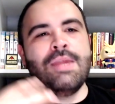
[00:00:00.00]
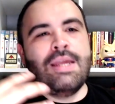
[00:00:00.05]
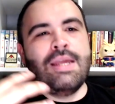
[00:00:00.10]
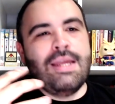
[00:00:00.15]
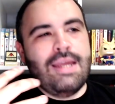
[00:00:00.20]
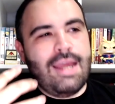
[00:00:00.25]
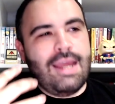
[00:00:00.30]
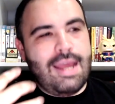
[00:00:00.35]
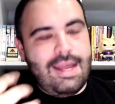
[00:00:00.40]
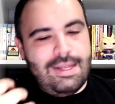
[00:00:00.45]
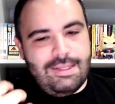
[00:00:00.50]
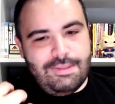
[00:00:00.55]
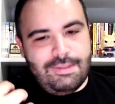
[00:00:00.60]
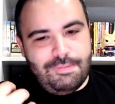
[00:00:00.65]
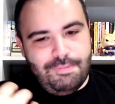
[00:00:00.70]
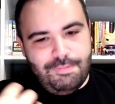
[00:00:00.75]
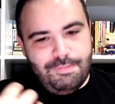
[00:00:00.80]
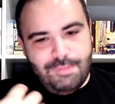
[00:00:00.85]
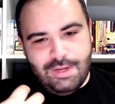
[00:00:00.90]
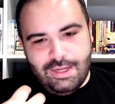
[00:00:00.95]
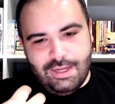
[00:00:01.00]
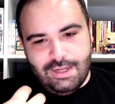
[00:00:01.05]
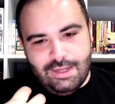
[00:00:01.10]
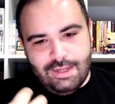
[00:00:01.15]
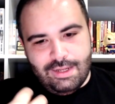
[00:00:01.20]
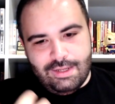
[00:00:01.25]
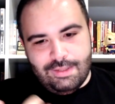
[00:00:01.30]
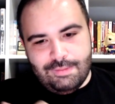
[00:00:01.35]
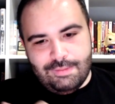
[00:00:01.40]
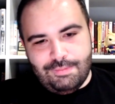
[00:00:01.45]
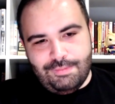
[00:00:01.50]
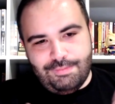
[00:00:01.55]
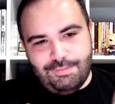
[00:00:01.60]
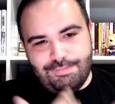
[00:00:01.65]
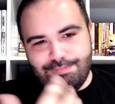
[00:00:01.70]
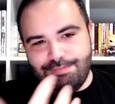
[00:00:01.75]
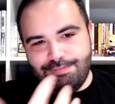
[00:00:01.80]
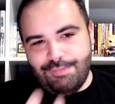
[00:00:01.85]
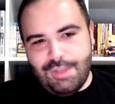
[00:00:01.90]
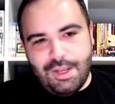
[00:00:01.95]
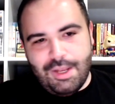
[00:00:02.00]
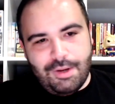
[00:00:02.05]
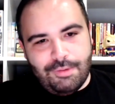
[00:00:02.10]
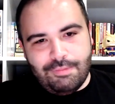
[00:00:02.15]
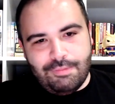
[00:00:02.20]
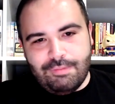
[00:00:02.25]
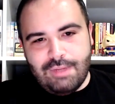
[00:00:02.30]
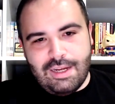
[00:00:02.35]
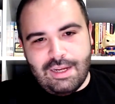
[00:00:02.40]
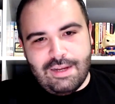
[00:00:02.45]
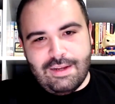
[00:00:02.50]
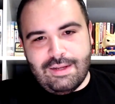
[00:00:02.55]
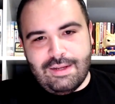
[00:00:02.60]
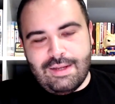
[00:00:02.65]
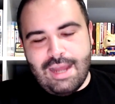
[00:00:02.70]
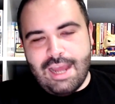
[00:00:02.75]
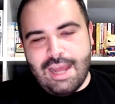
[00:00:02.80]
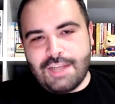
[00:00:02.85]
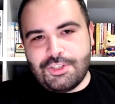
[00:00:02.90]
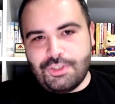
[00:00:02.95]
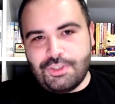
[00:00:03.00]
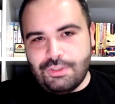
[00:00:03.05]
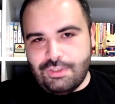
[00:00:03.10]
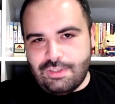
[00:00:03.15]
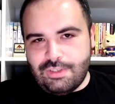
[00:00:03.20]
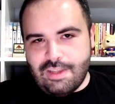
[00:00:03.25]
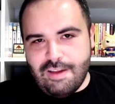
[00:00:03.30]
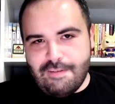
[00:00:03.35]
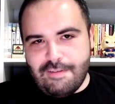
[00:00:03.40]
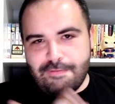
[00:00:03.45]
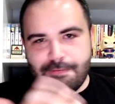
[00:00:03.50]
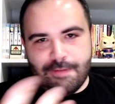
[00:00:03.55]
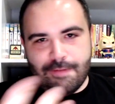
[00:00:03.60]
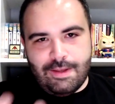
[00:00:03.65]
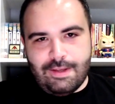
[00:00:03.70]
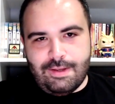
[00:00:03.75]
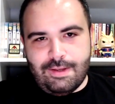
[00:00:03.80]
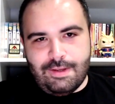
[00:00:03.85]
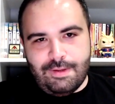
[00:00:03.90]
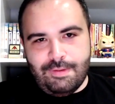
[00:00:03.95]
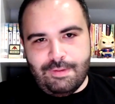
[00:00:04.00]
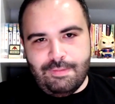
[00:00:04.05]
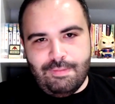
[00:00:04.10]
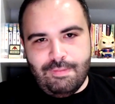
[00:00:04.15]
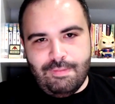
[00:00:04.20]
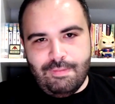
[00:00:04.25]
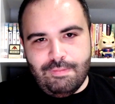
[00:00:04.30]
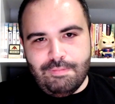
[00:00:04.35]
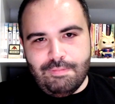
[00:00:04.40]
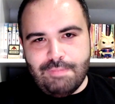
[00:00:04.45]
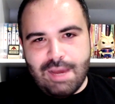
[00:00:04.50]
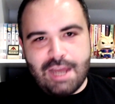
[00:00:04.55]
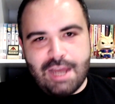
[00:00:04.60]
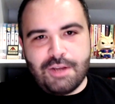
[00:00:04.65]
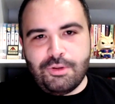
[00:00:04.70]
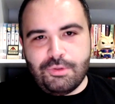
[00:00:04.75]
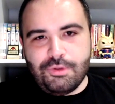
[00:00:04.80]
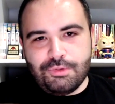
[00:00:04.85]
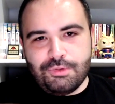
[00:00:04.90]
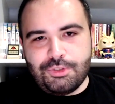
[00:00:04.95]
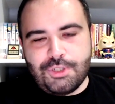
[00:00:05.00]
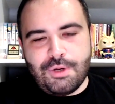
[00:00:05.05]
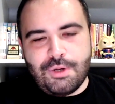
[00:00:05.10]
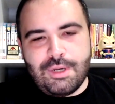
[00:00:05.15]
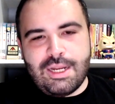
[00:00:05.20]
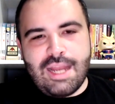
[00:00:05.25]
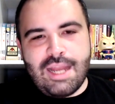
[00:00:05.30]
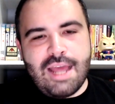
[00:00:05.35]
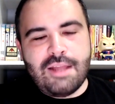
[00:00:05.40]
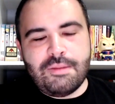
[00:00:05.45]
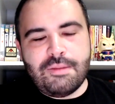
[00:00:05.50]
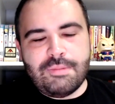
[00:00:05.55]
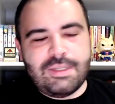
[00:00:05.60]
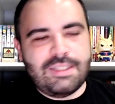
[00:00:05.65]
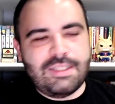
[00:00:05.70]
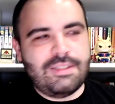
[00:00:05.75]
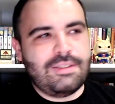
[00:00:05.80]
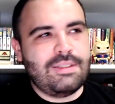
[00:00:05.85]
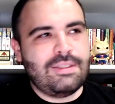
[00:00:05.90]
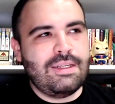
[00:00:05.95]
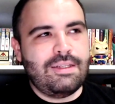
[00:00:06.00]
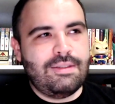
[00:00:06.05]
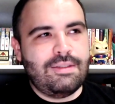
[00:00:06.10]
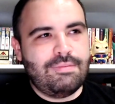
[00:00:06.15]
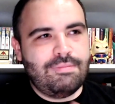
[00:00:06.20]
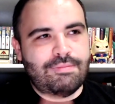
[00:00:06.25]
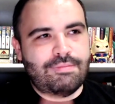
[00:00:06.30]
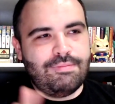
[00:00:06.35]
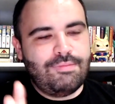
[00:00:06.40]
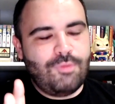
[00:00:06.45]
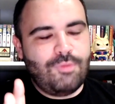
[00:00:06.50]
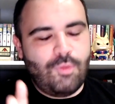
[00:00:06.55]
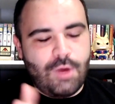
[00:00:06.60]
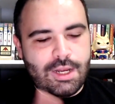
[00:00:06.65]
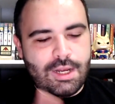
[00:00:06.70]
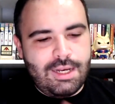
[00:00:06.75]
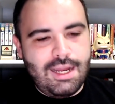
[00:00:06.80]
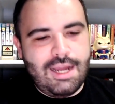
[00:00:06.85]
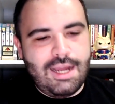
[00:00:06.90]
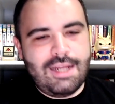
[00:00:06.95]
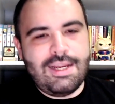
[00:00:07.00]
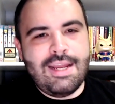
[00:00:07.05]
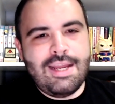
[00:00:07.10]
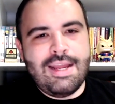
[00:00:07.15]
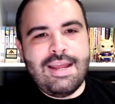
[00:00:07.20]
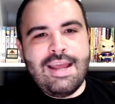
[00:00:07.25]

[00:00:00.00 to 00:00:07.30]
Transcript: and, uh, you know, uh, action stuff, uh, battle shonen elements and whatnot.